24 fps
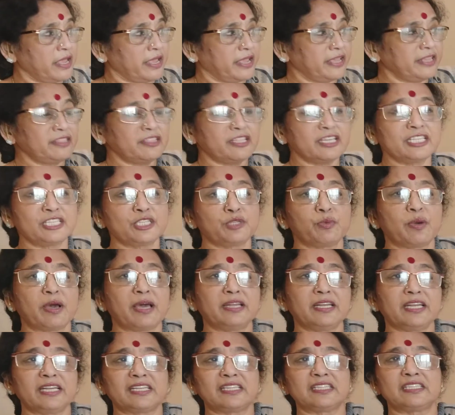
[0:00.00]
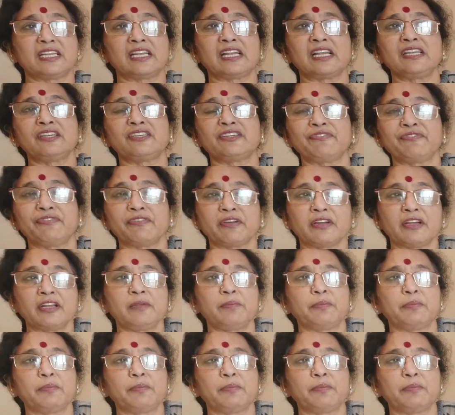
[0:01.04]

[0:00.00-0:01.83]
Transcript: In this one, it is a little difficult